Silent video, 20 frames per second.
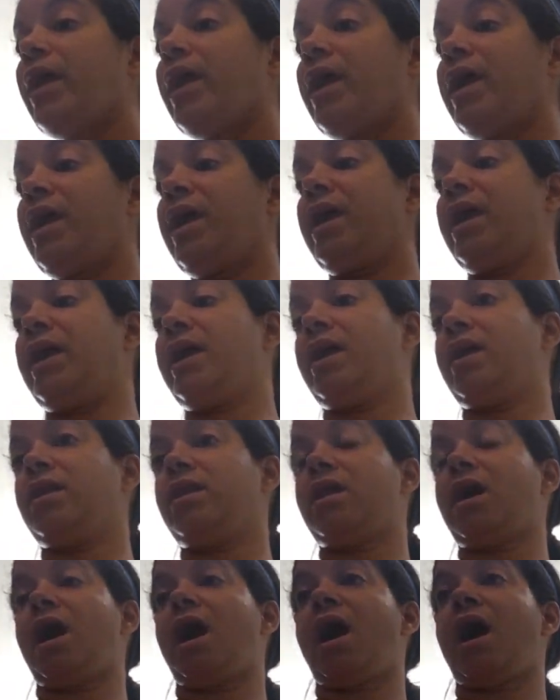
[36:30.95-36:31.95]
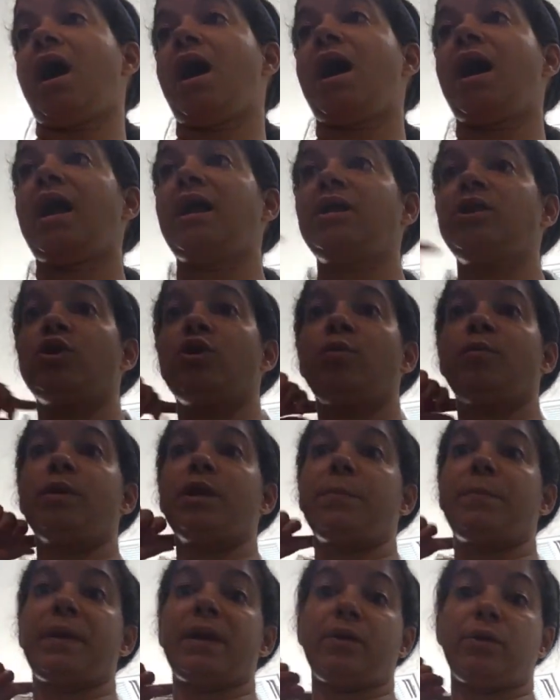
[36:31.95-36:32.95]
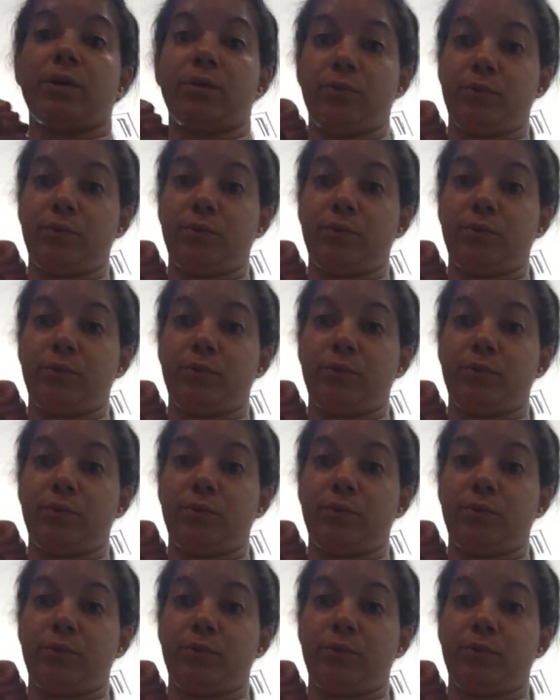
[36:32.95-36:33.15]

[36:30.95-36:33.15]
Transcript: And I normally pair